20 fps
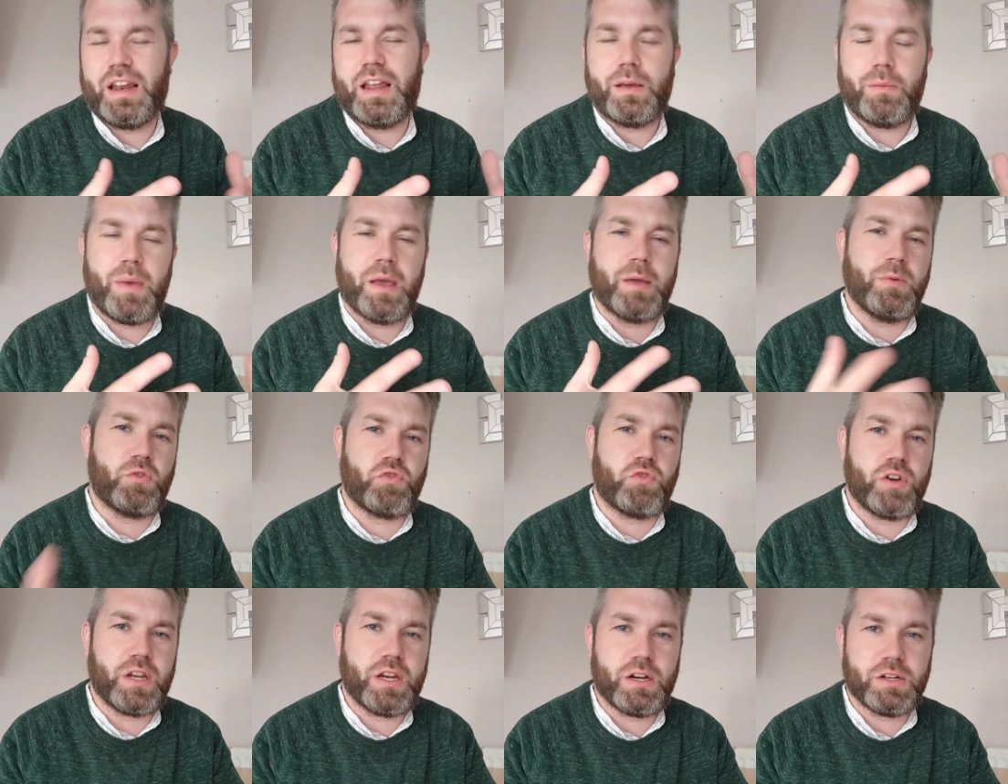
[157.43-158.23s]
Maybe
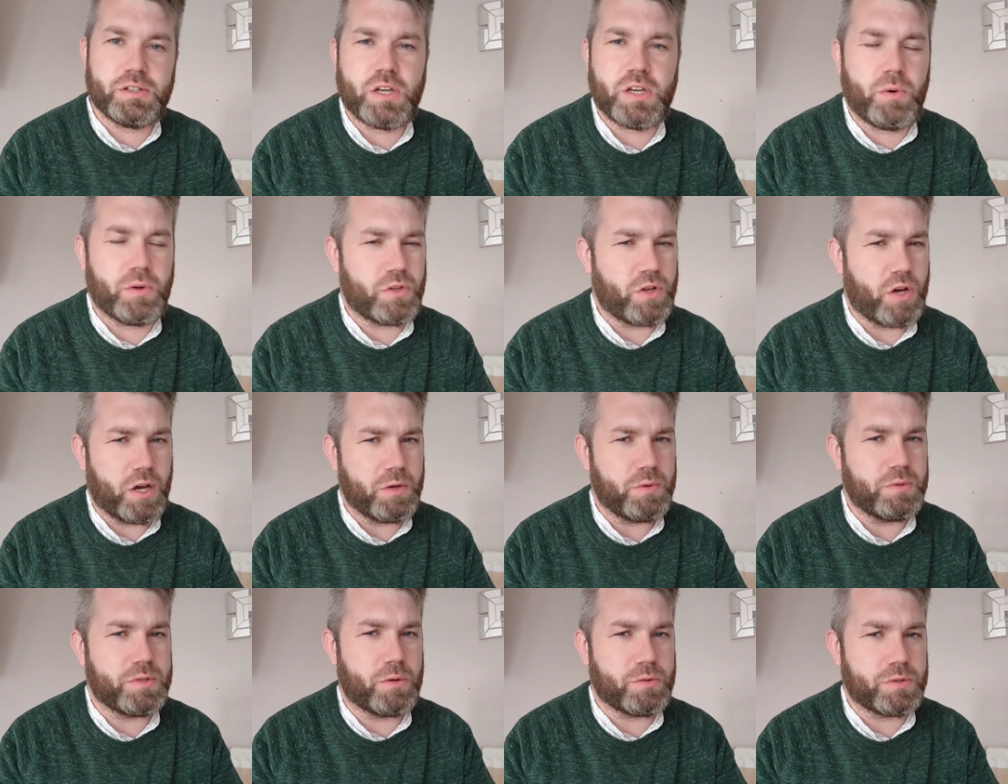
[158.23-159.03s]
three years ago, I thought
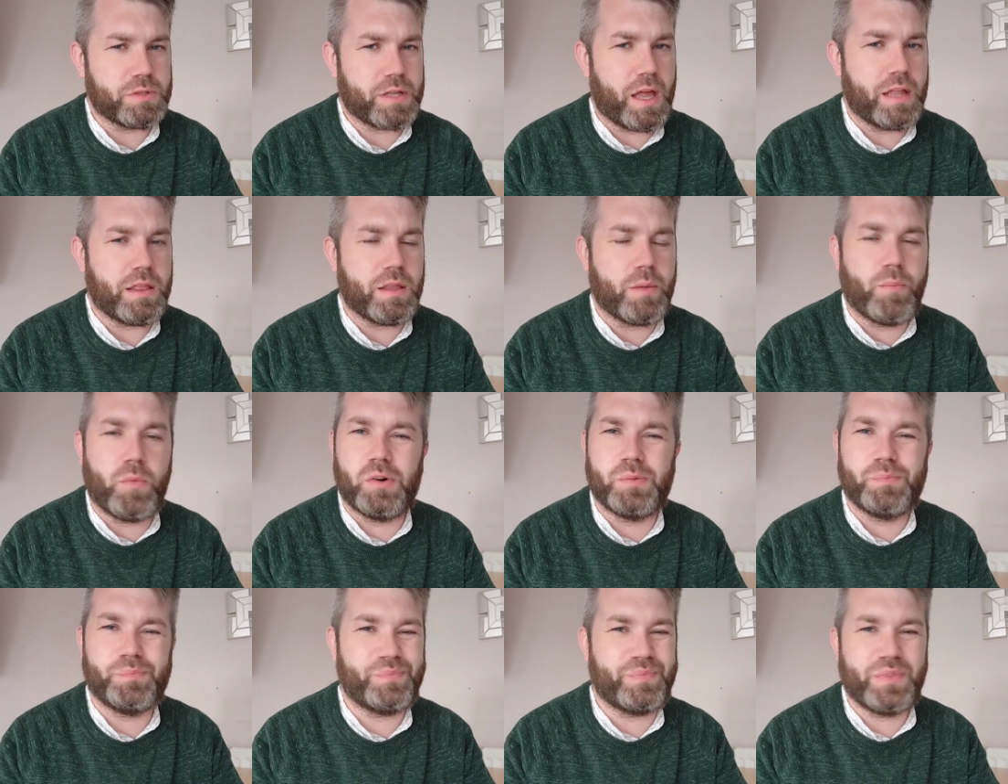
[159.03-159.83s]
he was outstanding,
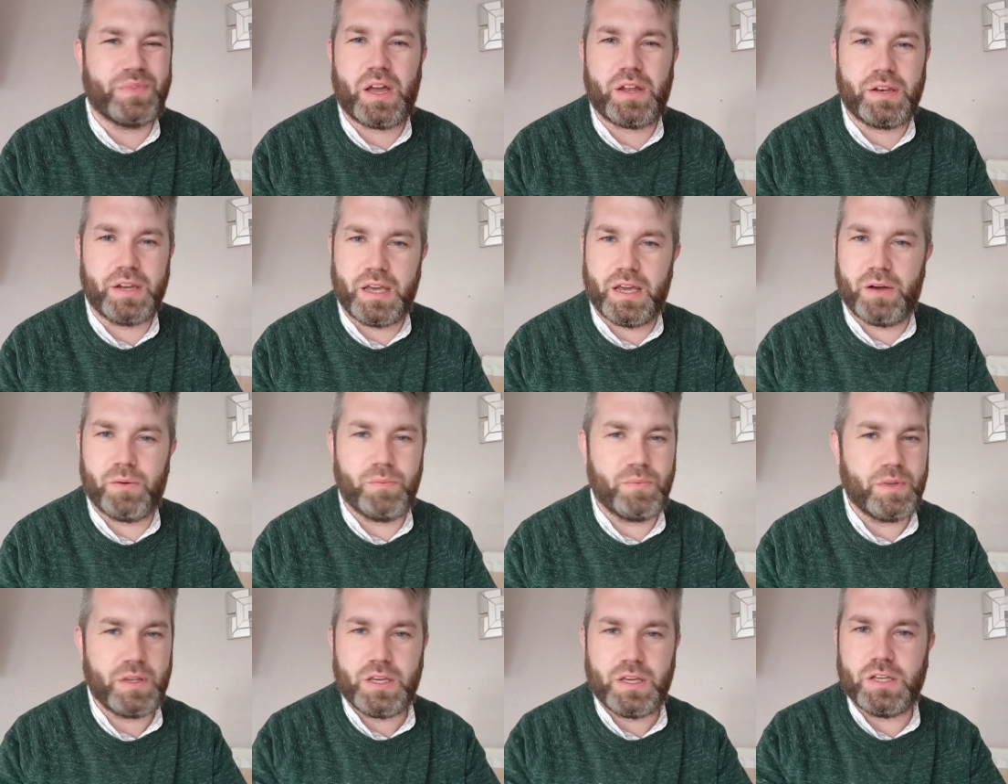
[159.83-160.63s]
but not now.
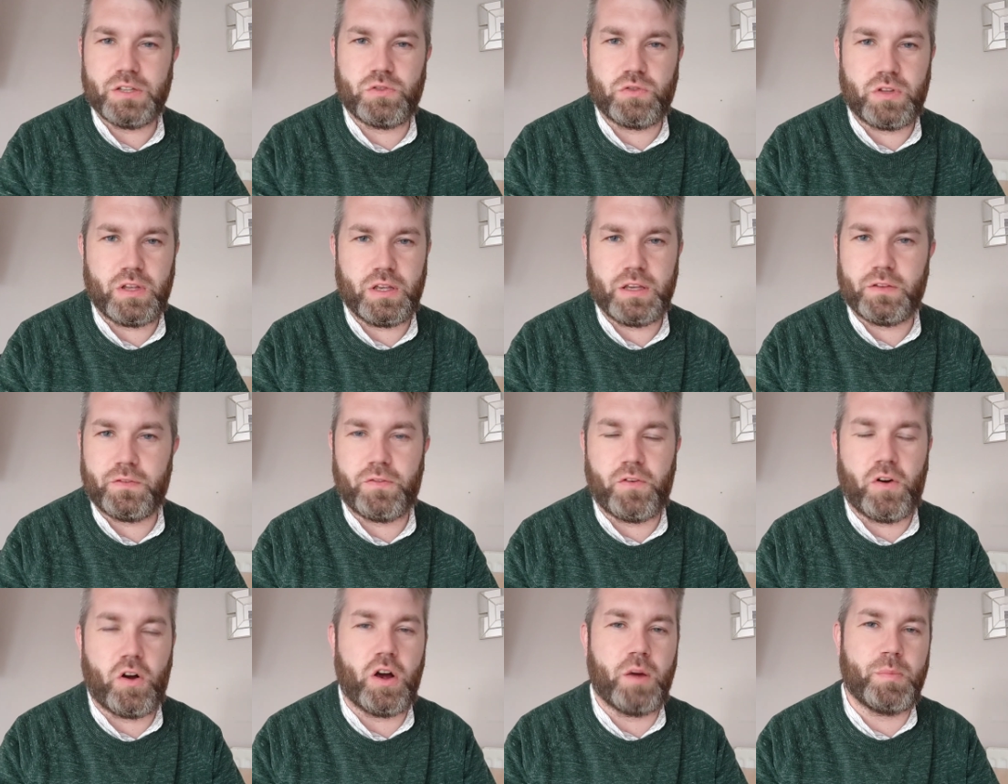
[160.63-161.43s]
His, his
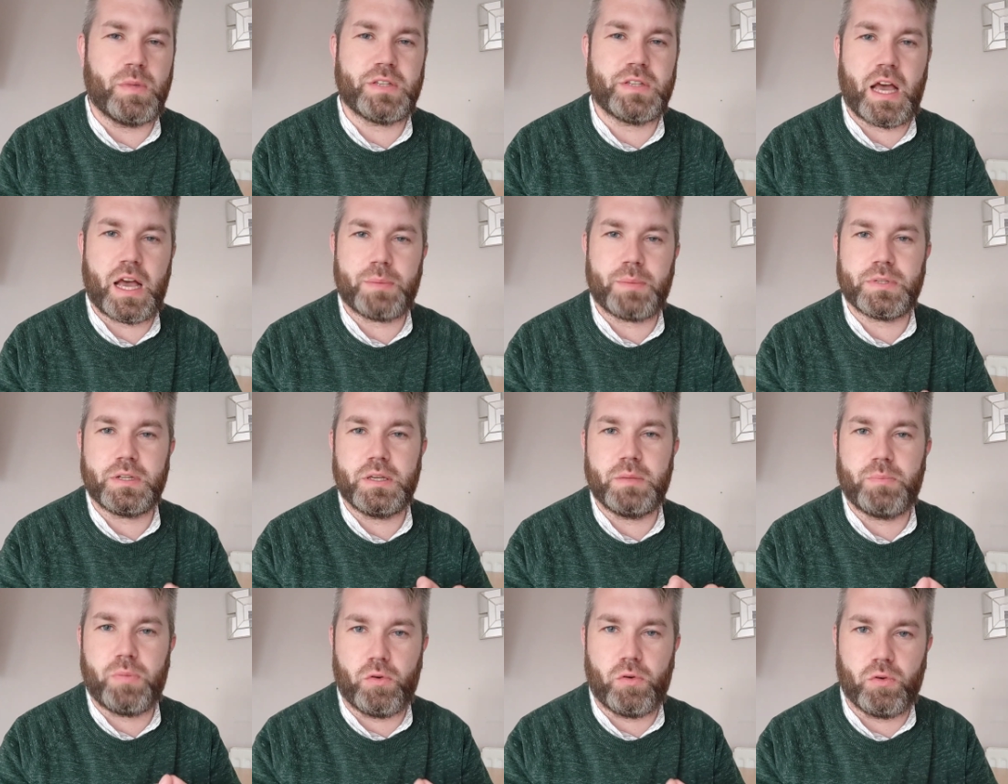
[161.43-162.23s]
form is
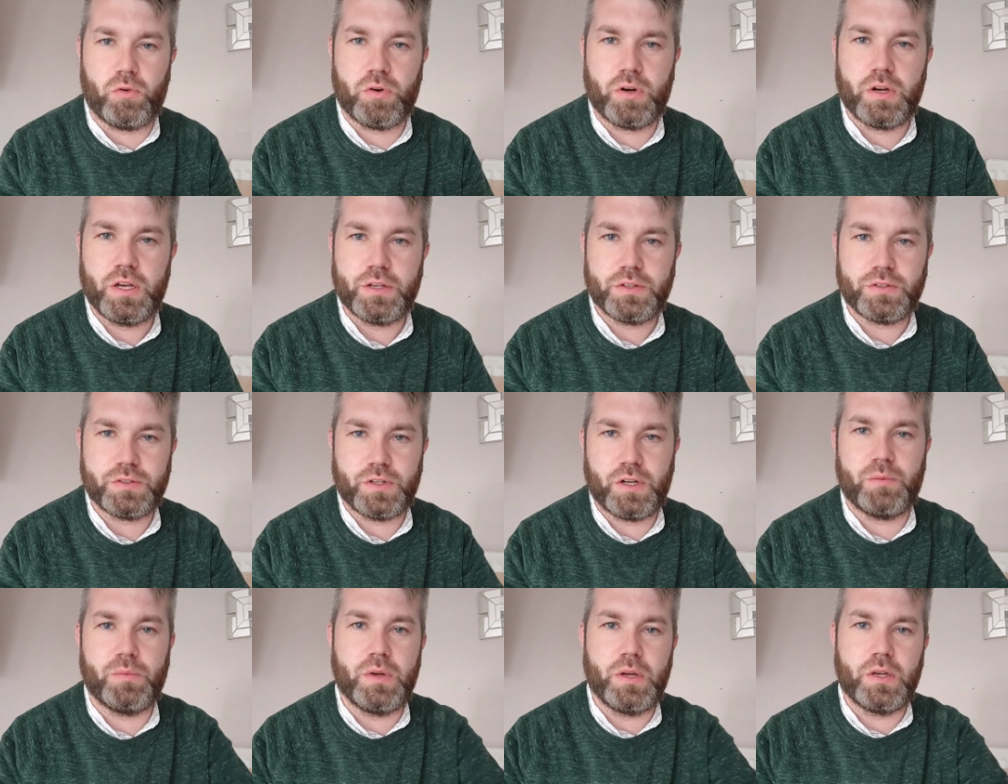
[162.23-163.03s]
absolutely poor.
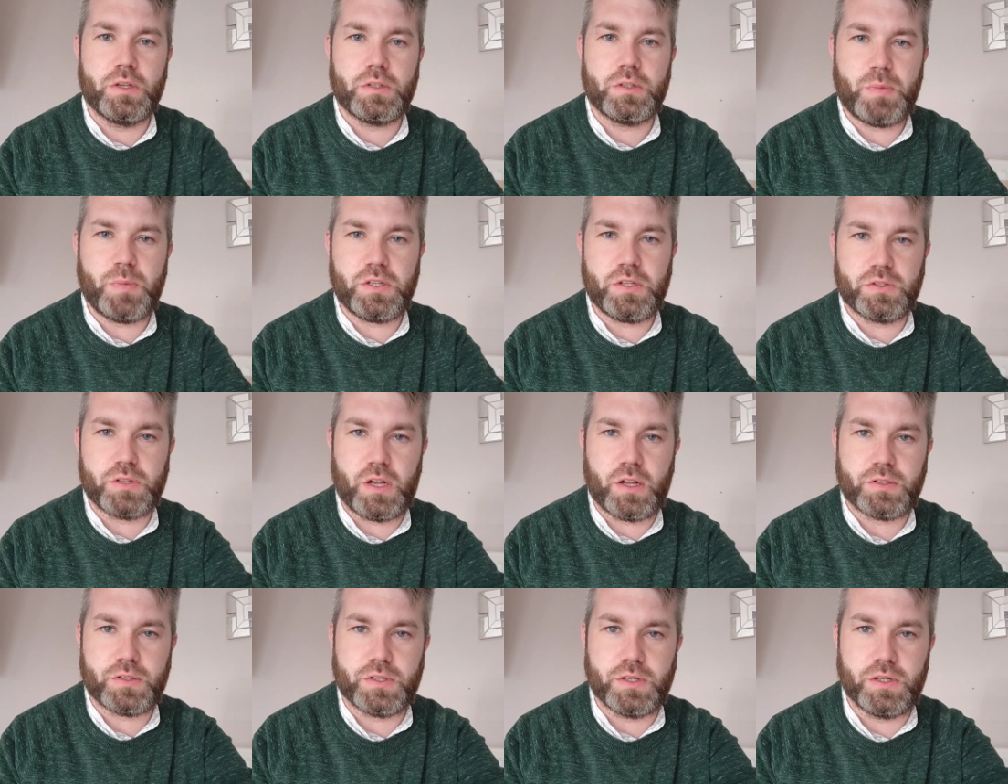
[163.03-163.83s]
So speak to us
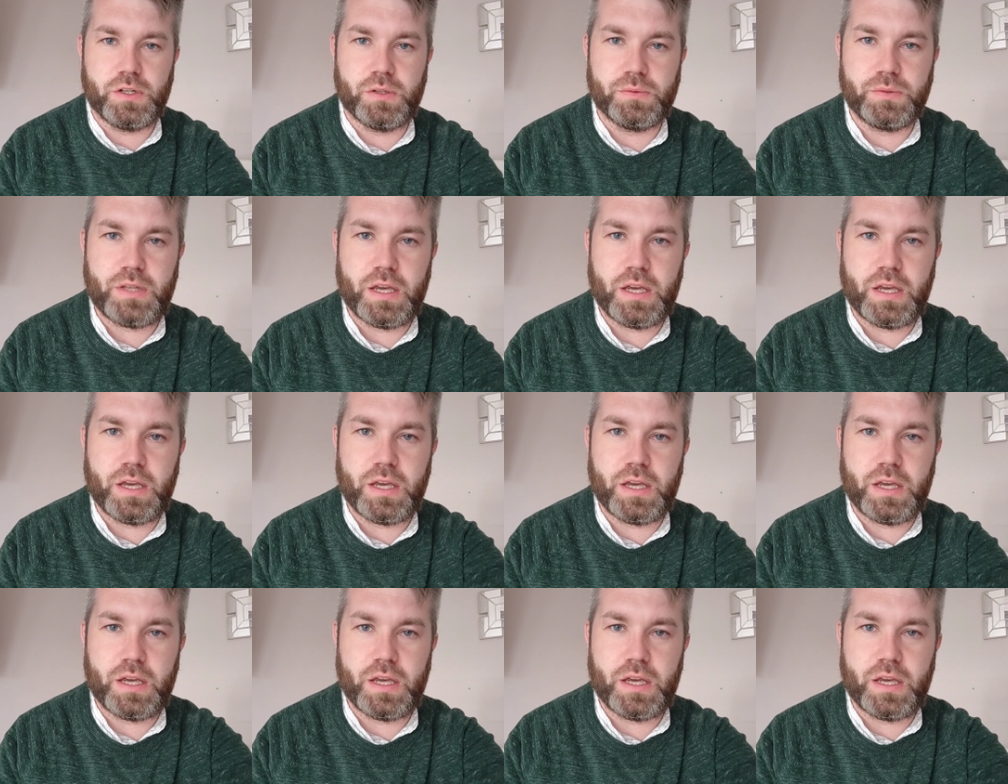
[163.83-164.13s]
all soon.